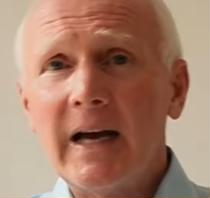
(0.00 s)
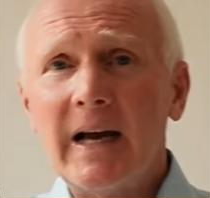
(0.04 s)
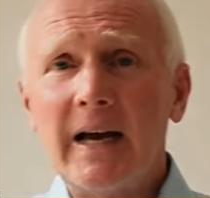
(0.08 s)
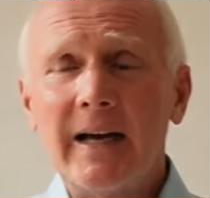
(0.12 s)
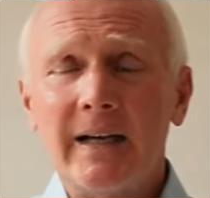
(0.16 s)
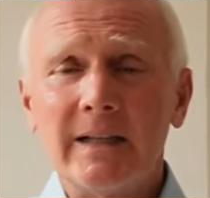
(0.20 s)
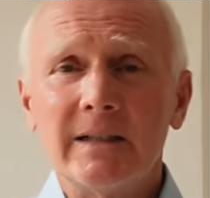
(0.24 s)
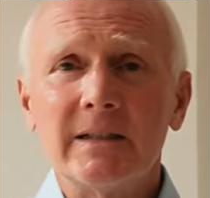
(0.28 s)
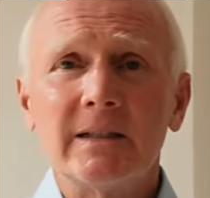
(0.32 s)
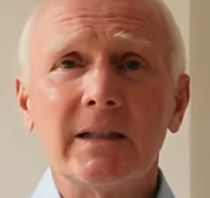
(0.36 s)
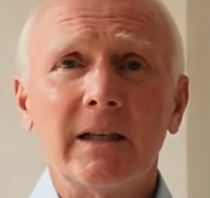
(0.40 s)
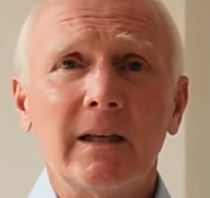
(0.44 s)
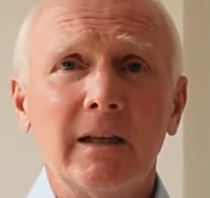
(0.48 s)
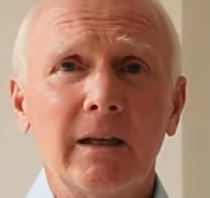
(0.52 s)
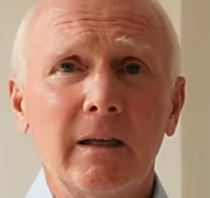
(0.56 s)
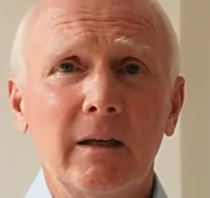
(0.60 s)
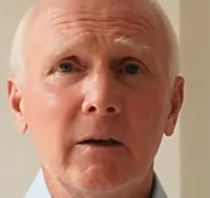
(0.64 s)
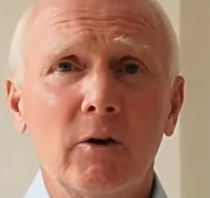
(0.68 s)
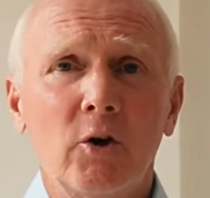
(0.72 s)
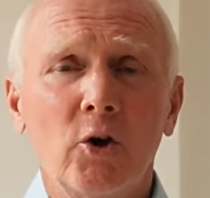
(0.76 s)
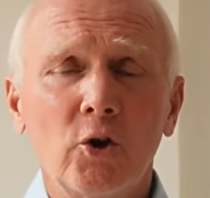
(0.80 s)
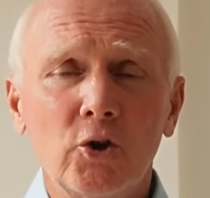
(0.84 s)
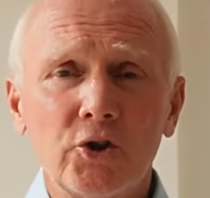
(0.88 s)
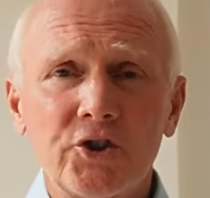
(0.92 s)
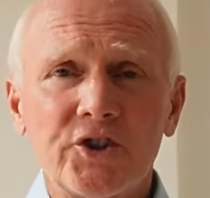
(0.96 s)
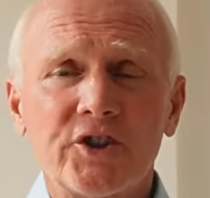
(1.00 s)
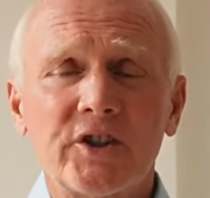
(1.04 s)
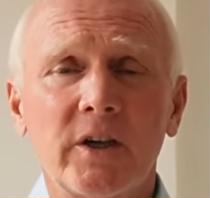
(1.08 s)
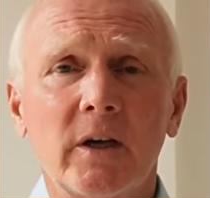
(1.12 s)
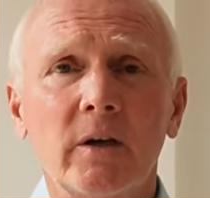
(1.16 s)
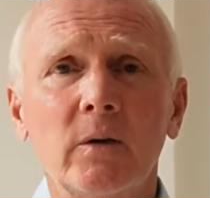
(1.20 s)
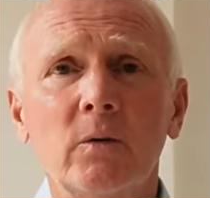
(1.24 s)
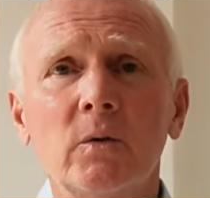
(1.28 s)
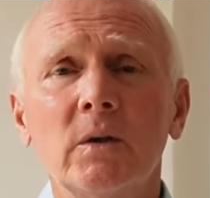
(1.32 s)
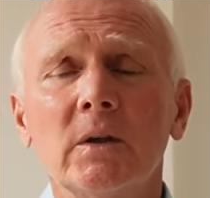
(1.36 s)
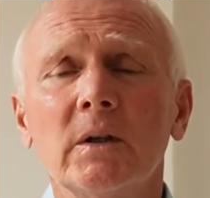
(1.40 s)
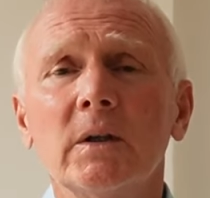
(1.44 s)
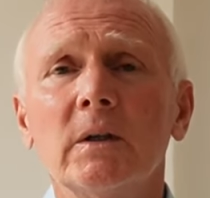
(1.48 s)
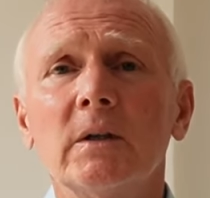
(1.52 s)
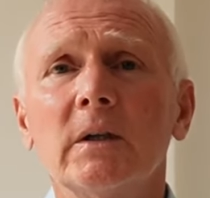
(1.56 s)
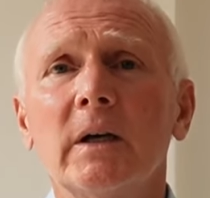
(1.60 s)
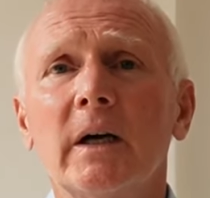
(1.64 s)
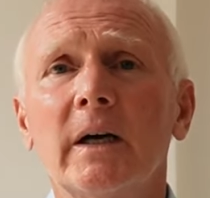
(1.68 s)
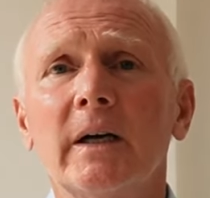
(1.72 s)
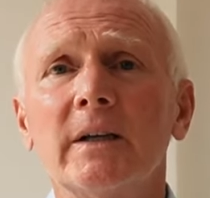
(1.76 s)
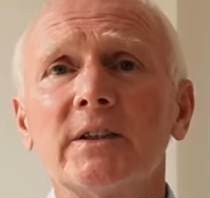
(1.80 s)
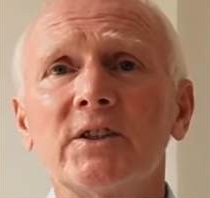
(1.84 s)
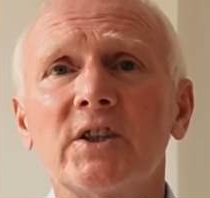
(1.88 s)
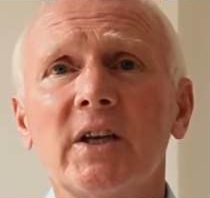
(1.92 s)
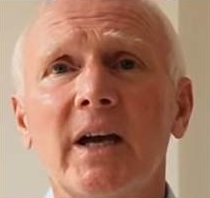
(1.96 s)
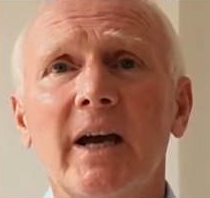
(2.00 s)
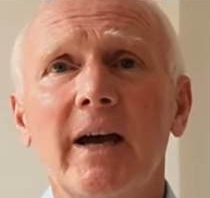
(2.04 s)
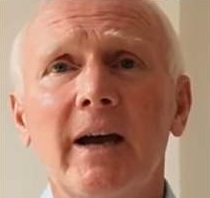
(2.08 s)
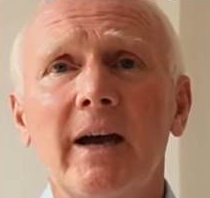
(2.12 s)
and also uh, to